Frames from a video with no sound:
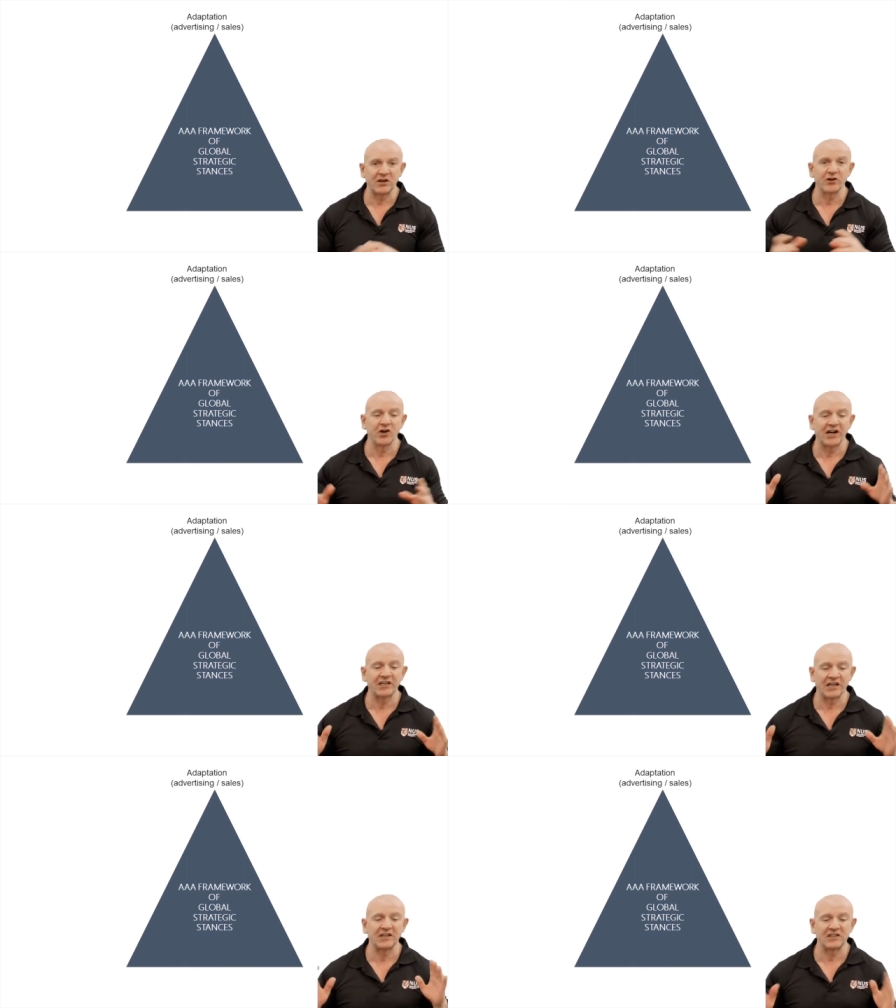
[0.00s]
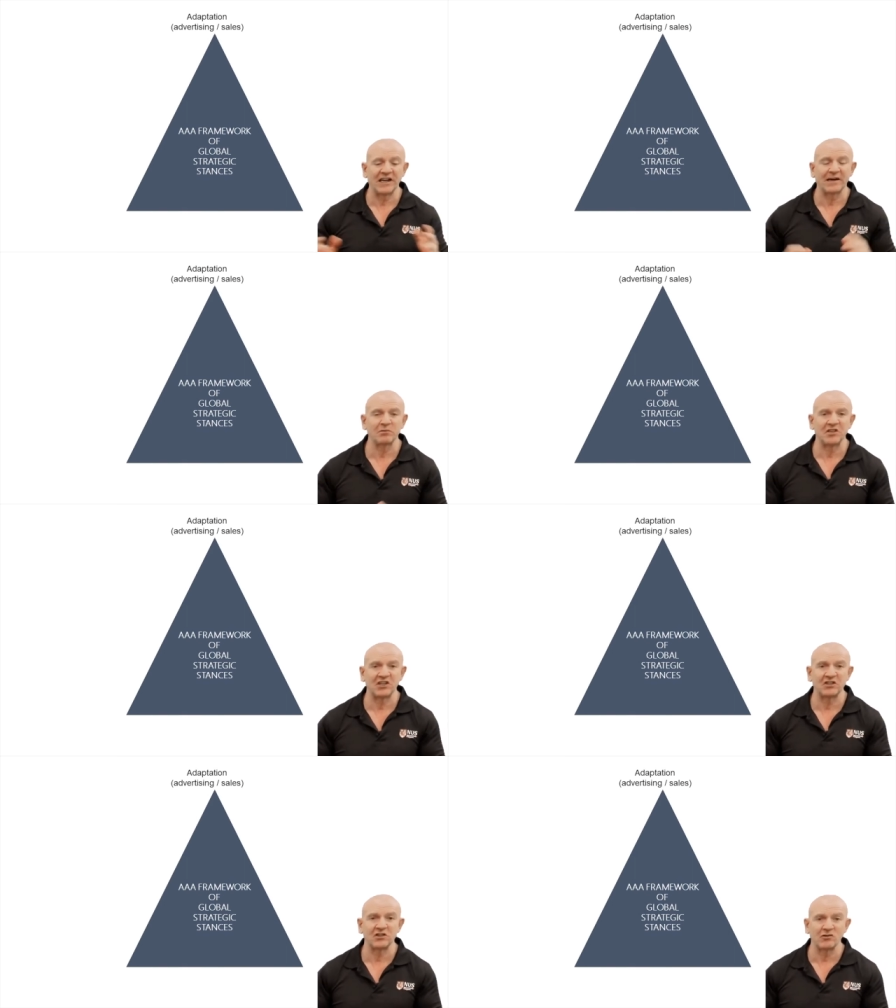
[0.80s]
that are not engaged in
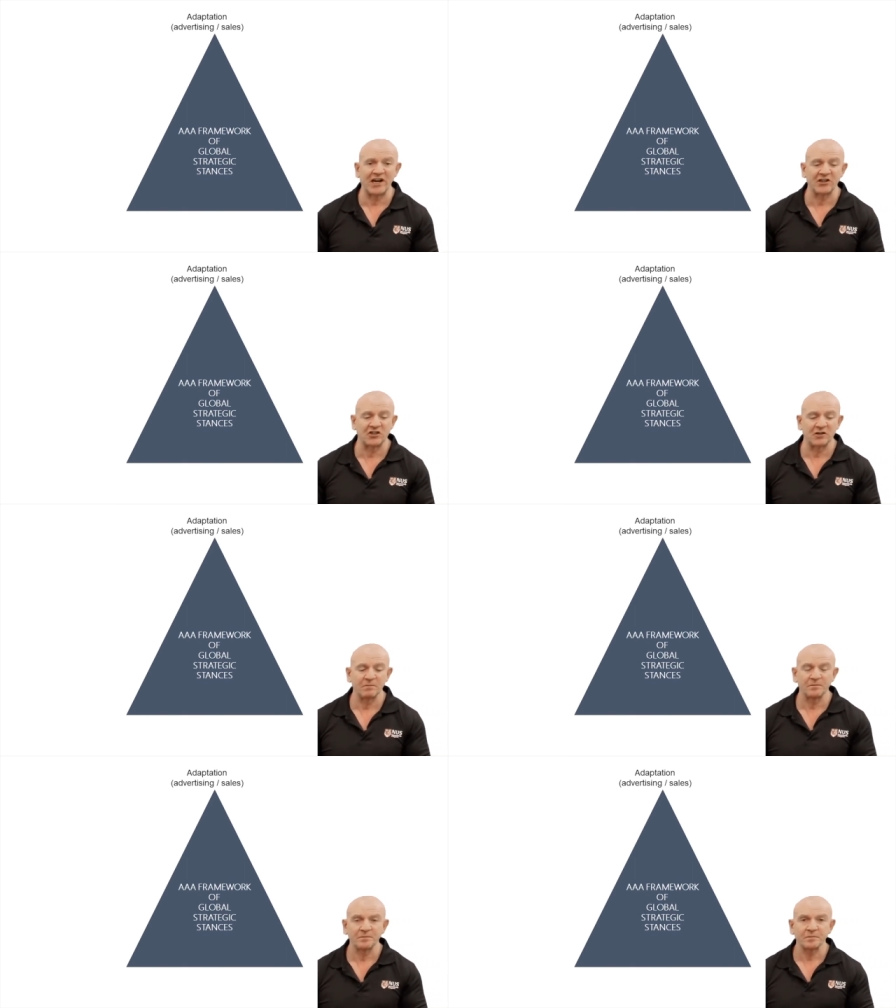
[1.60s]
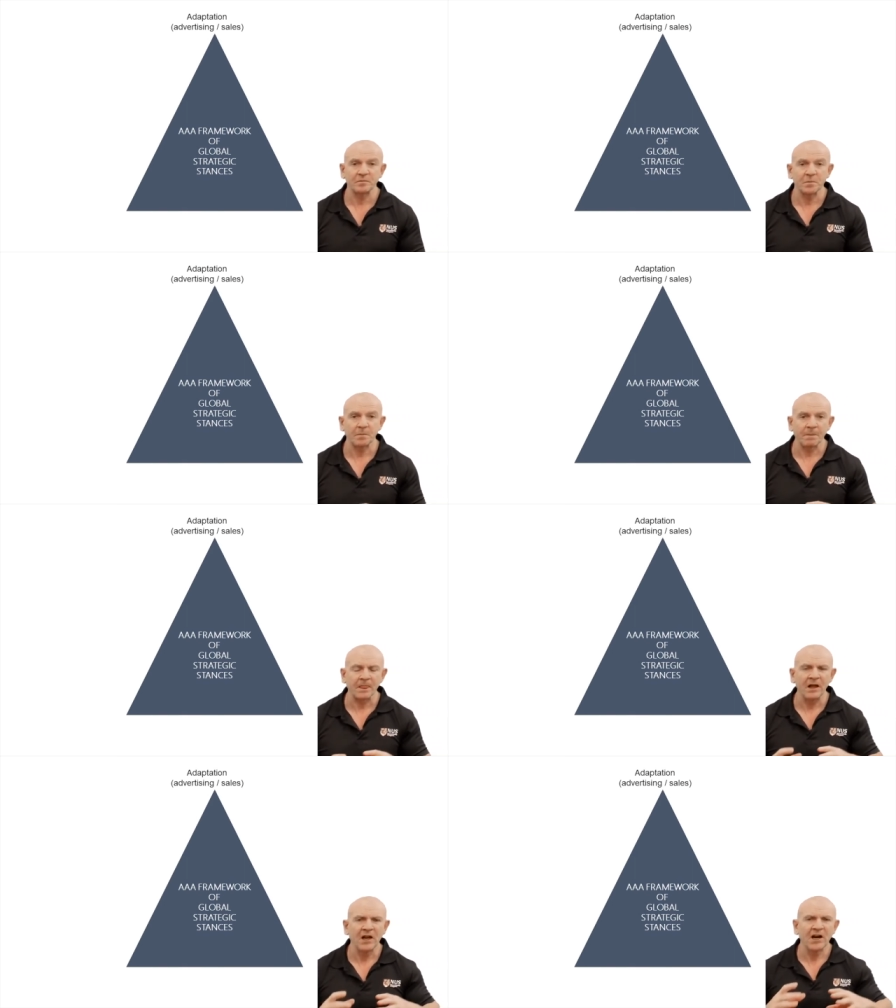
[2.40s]
adaptation strategy.
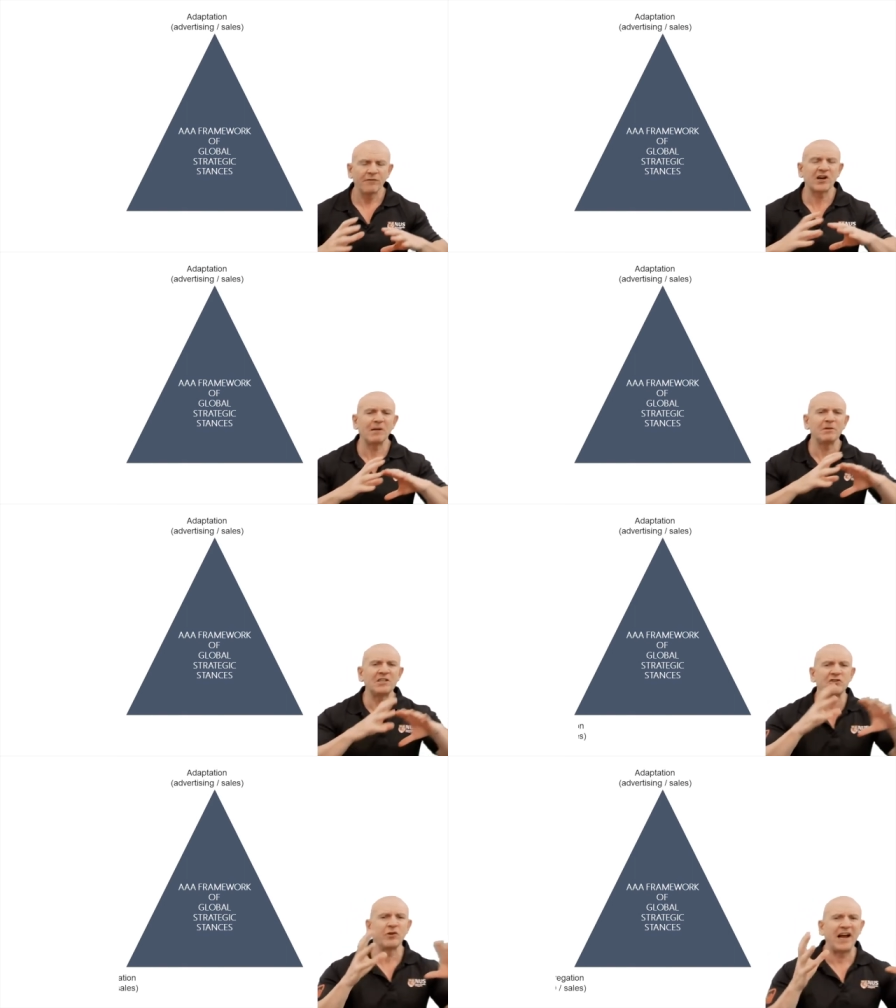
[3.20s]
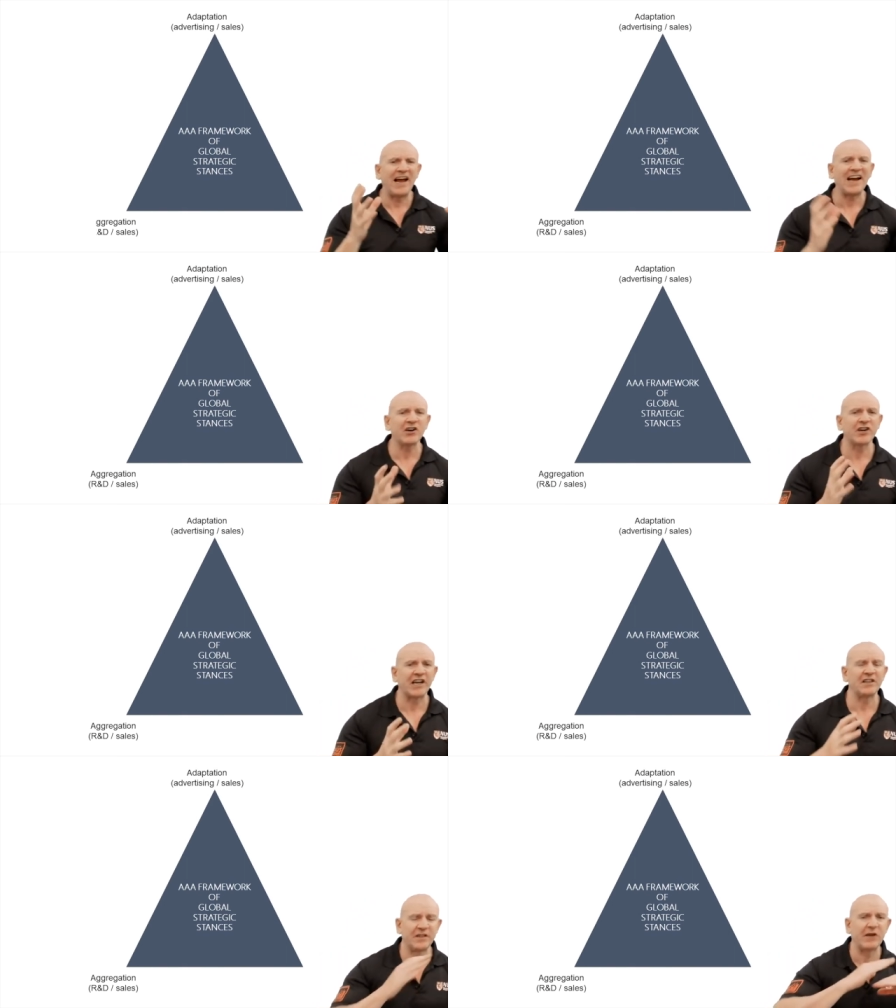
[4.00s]
For companies who
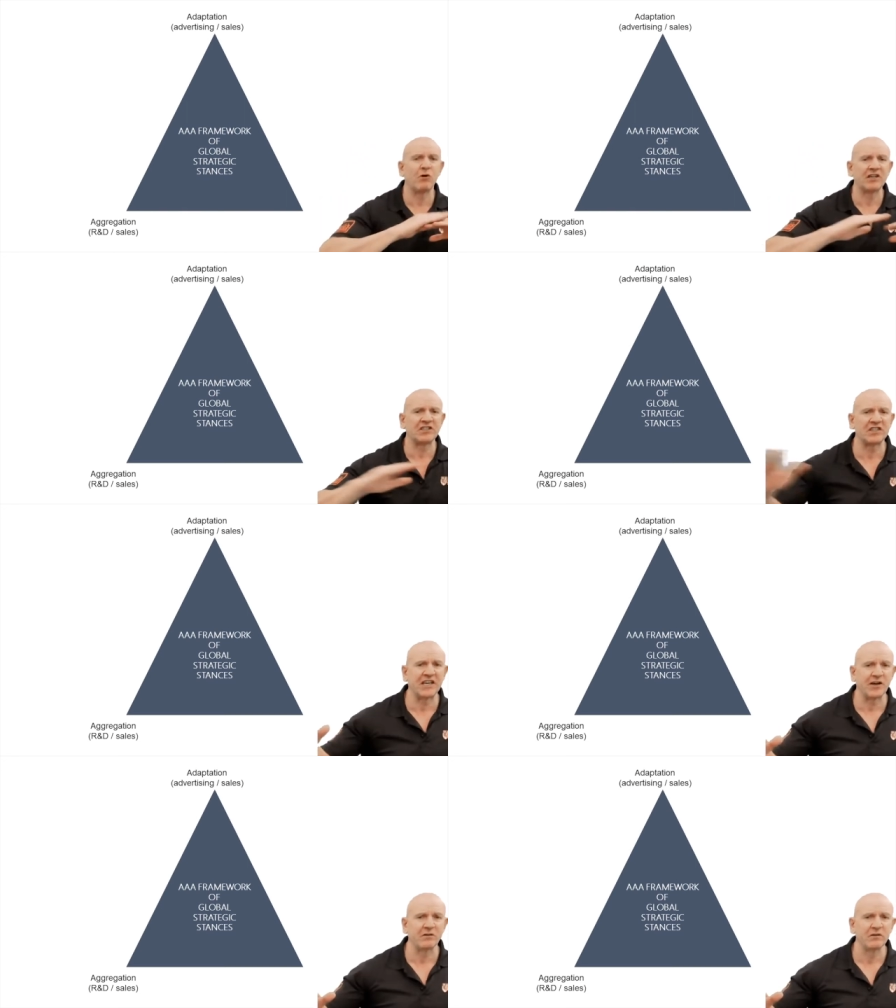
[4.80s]
aggregate, they want scale.